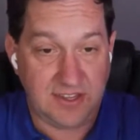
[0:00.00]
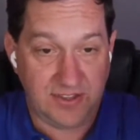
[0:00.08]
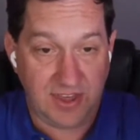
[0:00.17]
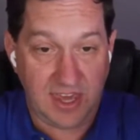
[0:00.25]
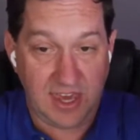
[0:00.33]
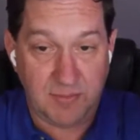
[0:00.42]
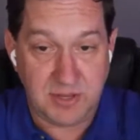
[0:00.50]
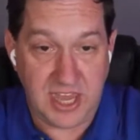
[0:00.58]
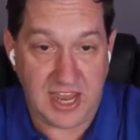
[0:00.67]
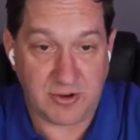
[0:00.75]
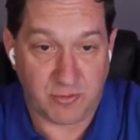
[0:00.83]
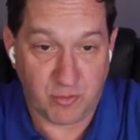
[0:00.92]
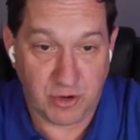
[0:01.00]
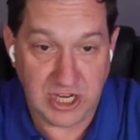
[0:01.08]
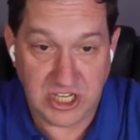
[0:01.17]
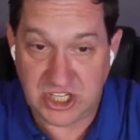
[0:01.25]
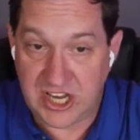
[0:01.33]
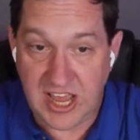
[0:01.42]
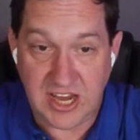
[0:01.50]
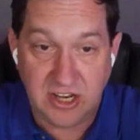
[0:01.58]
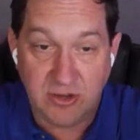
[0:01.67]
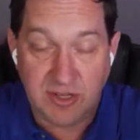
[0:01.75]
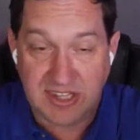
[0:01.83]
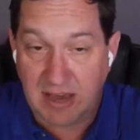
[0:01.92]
the thing up, and you had to reach down and do it.